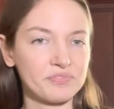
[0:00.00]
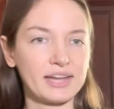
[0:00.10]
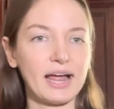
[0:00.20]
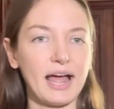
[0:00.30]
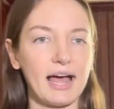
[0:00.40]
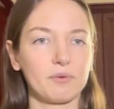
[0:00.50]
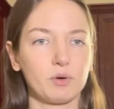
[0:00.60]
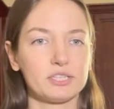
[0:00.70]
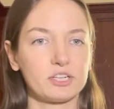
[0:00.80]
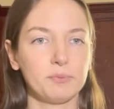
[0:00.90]
Then I add
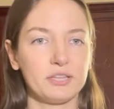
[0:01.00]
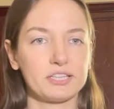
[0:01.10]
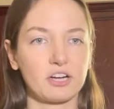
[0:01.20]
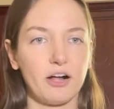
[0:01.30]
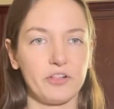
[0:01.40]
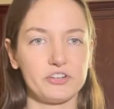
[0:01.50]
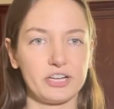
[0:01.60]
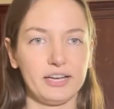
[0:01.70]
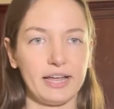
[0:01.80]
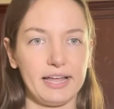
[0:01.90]
1 scoop of this
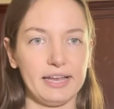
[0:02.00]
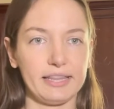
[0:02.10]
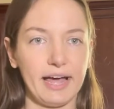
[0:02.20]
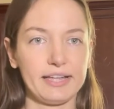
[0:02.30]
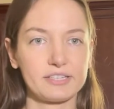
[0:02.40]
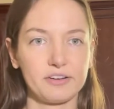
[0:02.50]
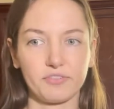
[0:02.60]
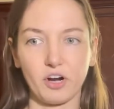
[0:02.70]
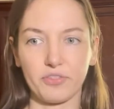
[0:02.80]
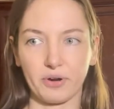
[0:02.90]
collagen, and that is good
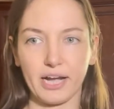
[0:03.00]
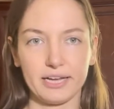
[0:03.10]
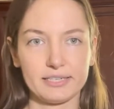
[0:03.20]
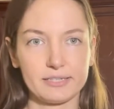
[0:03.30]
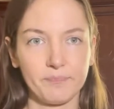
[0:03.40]
for arthritis.